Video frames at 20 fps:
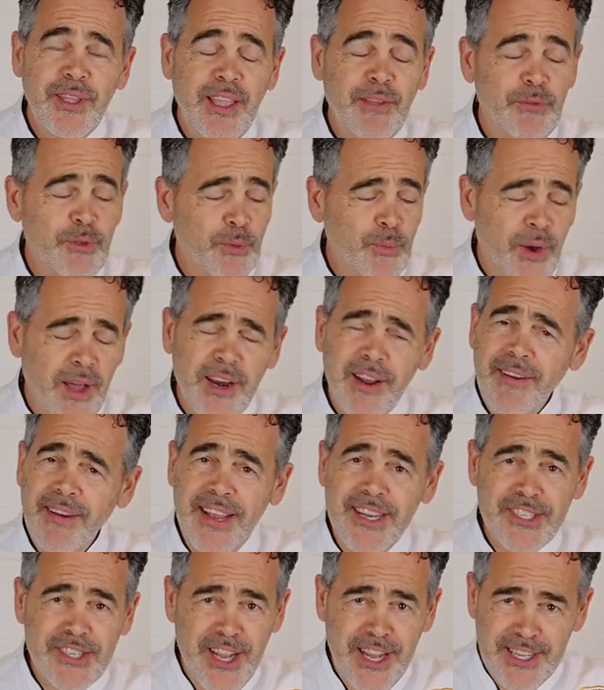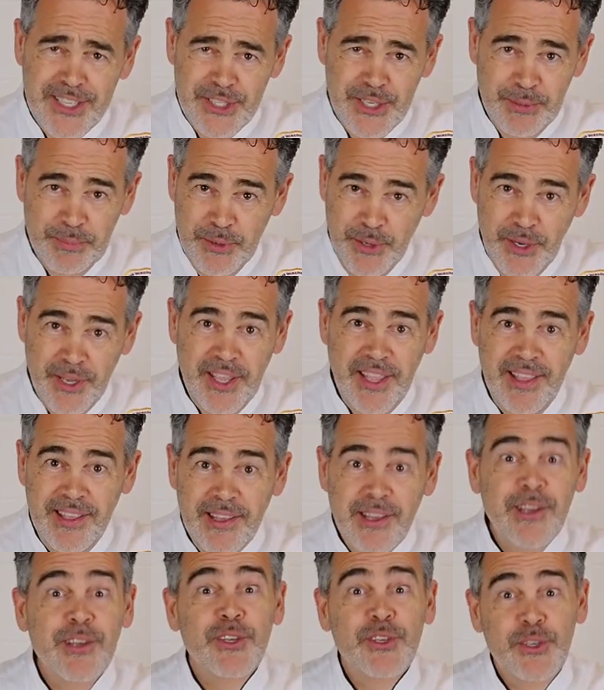If you want a great chocolate chip cookie,
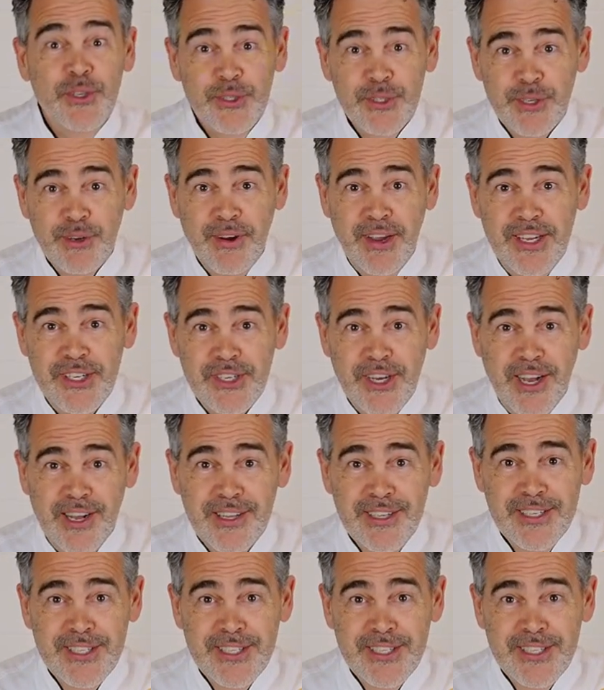use a great chocolate